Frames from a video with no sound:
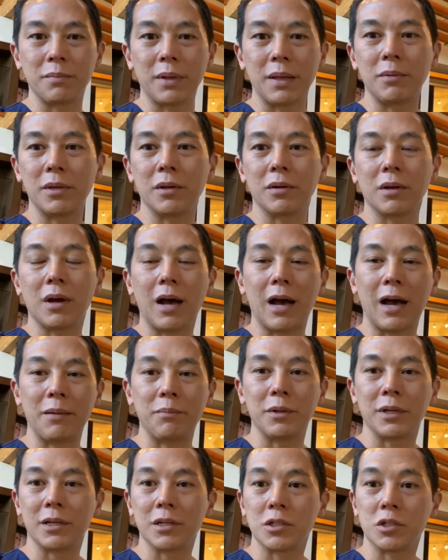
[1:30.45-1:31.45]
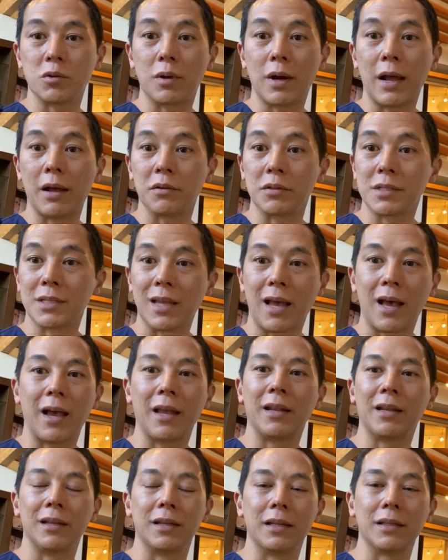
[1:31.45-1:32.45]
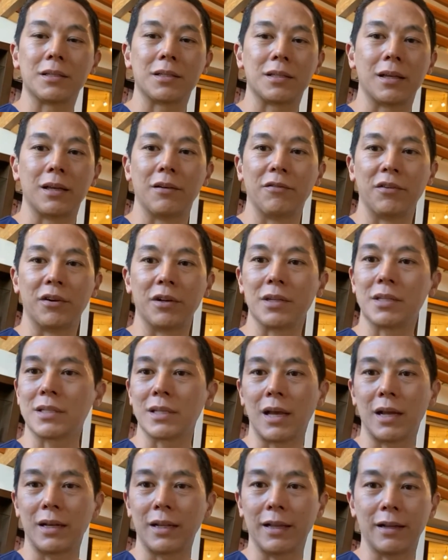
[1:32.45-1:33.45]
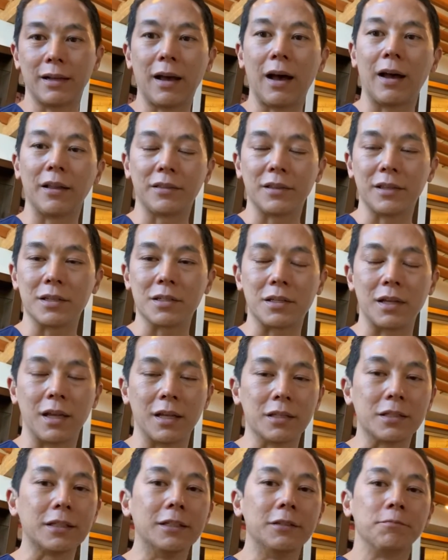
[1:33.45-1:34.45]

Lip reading: Maybe you're hot because you were outside and it's very sunny and hot these days,